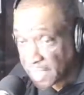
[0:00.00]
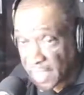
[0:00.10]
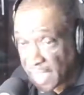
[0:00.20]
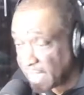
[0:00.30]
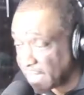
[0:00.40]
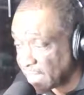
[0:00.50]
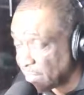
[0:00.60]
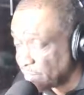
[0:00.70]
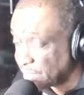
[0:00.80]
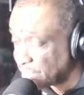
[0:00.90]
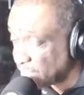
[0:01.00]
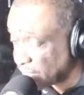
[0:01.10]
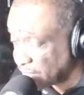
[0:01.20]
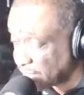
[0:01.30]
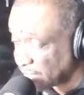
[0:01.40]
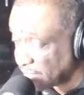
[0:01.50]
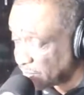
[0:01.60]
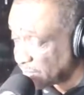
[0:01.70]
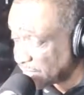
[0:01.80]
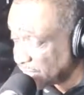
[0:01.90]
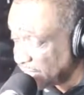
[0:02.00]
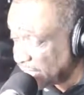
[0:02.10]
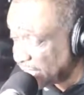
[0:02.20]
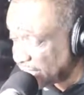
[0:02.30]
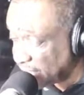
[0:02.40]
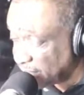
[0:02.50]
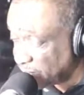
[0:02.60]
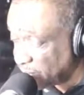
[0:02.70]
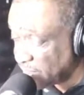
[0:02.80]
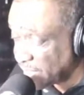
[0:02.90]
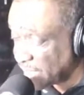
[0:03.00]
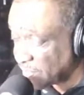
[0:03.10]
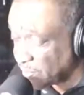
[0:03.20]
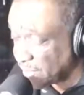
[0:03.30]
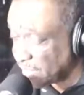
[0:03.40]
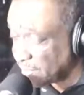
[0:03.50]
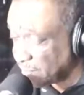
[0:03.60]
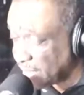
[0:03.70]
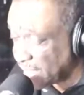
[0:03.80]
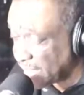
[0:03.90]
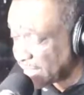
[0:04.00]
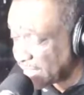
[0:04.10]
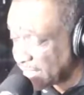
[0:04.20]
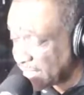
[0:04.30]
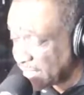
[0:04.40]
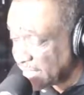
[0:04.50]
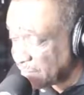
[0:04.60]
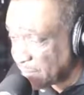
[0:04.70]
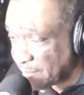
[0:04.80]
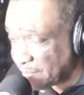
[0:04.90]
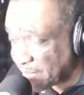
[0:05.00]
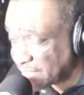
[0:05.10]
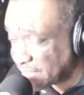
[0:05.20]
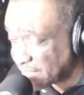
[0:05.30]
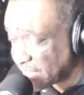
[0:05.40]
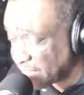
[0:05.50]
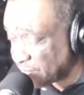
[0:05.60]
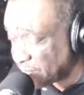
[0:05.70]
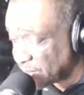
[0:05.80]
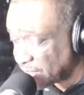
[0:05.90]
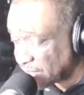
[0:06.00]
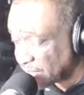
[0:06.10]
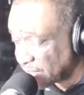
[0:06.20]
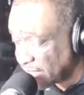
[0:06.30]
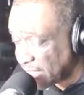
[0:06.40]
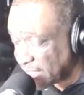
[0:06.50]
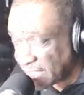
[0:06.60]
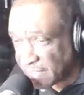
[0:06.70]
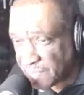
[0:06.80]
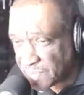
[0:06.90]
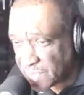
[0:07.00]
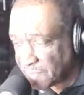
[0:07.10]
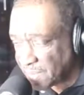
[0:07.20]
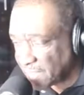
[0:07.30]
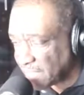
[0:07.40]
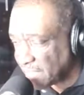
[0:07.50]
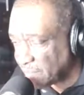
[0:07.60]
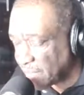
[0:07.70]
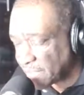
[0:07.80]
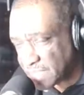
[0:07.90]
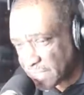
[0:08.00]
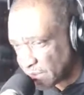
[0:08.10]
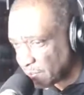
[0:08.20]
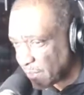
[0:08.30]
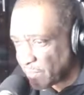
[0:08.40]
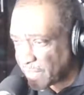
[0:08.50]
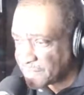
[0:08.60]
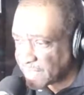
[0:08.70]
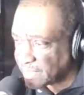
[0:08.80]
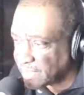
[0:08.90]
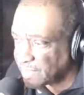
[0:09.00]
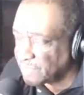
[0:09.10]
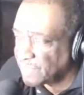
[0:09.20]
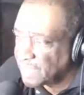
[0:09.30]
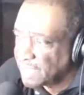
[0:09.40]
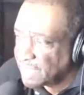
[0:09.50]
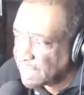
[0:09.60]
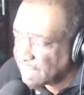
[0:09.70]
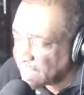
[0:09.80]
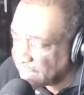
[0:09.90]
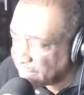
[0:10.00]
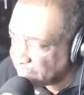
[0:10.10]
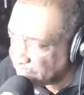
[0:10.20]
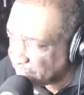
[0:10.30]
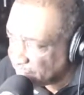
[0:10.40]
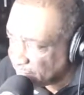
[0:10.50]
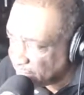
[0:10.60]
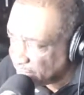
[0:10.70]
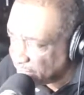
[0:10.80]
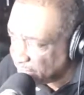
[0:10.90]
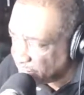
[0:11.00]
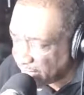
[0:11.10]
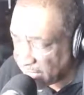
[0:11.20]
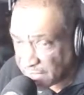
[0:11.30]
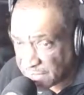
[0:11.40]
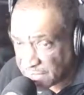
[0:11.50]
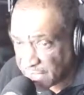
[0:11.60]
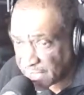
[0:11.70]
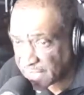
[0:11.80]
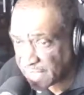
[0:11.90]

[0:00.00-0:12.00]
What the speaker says: hey, I want to talk to you. I want to get the word out. I want to get my message out. I want to give you something to think about. Send you to my website too, uh, the Reality Check